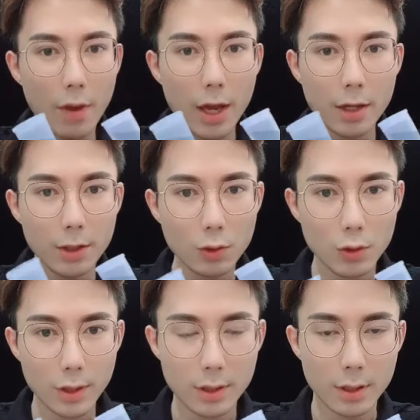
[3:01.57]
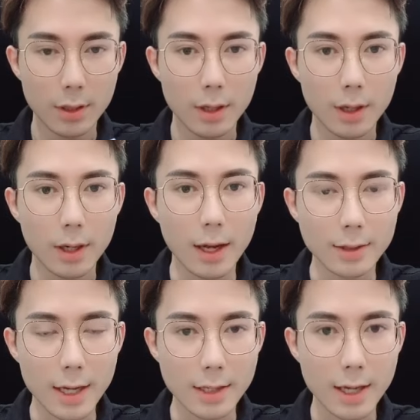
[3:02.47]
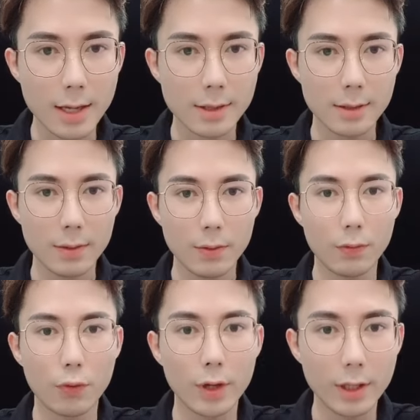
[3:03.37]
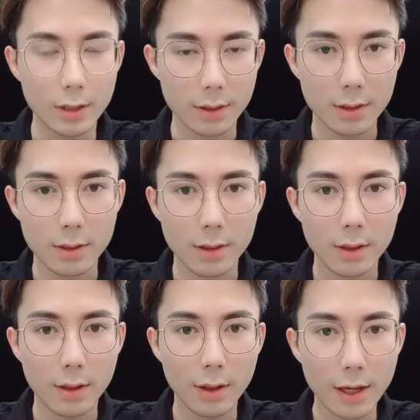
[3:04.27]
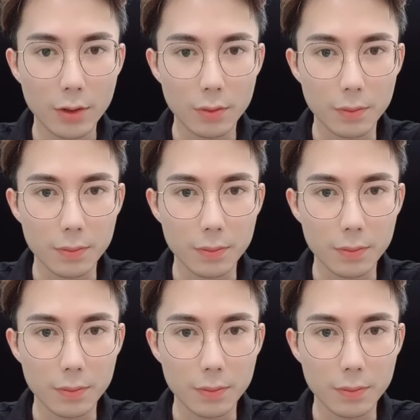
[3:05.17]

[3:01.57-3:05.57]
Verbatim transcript: any interest, contact us freely. Thank you.